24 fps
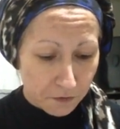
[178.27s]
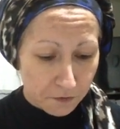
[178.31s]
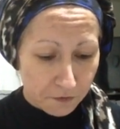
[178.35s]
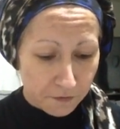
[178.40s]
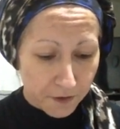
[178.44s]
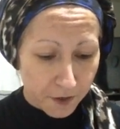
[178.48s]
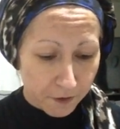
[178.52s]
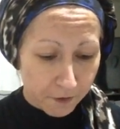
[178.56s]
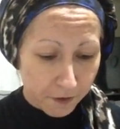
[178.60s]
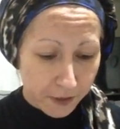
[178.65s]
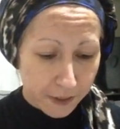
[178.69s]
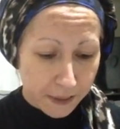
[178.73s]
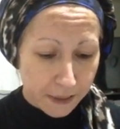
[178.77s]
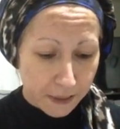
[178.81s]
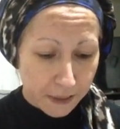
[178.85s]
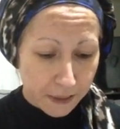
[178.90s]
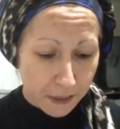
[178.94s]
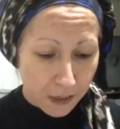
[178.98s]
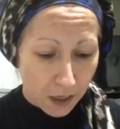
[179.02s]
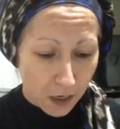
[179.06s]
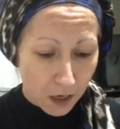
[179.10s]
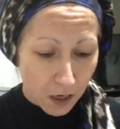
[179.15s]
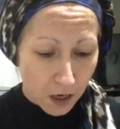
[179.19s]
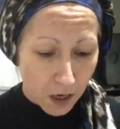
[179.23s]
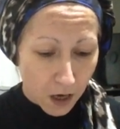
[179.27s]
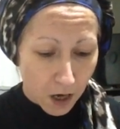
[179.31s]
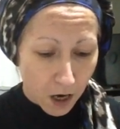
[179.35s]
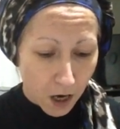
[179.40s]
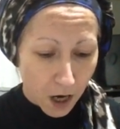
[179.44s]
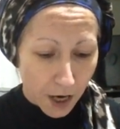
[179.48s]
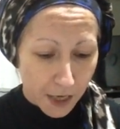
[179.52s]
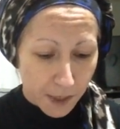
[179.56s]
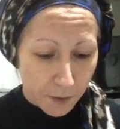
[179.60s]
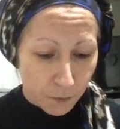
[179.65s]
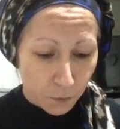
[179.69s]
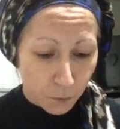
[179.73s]
'Verily,
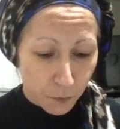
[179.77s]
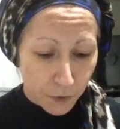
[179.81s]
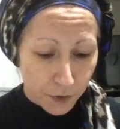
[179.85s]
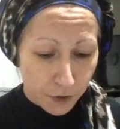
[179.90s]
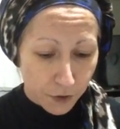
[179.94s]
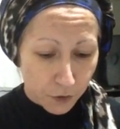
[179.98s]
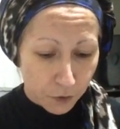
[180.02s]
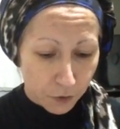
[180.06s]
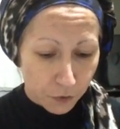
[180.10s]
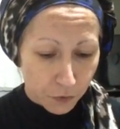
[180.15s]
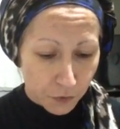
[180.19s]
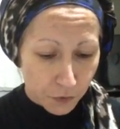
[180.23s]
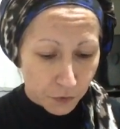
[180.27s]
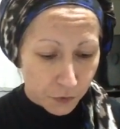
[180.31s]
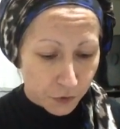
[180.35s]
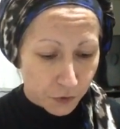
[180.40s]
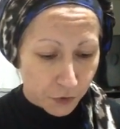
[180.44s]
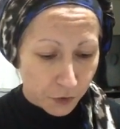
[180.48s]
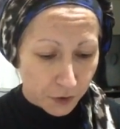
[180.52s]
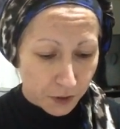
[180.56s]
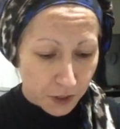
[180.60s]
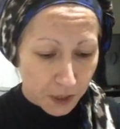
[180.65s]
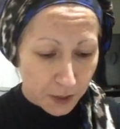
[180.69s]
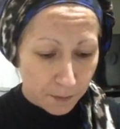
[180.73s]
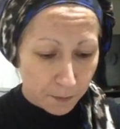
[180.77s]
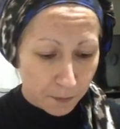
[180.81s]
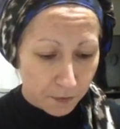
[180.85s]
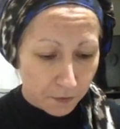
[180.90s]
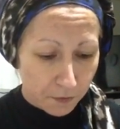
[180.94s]
I am with you, so keep